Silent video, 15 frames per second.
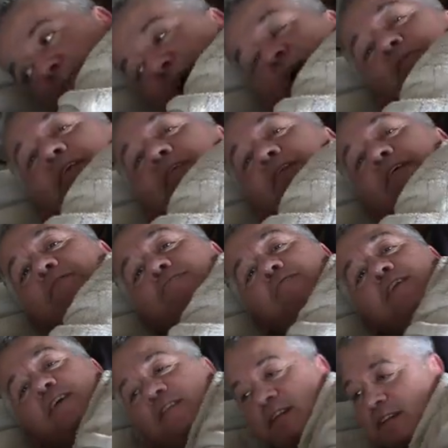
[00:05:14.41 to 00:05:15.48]
maybe
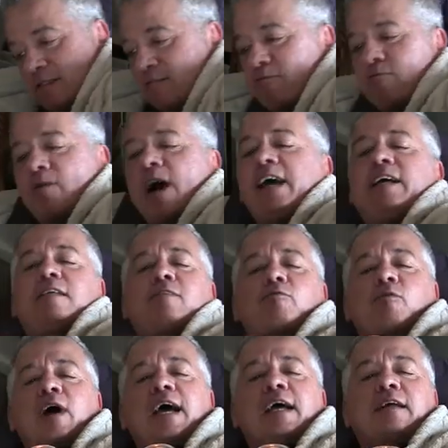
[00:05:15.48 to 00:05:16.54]
one of these great,
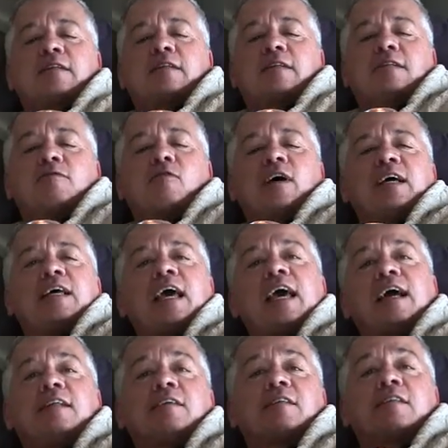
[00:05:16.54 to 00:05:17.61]
great soy
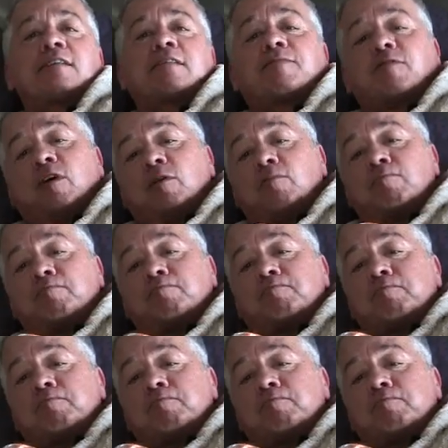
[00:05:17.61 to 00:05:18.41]
candles from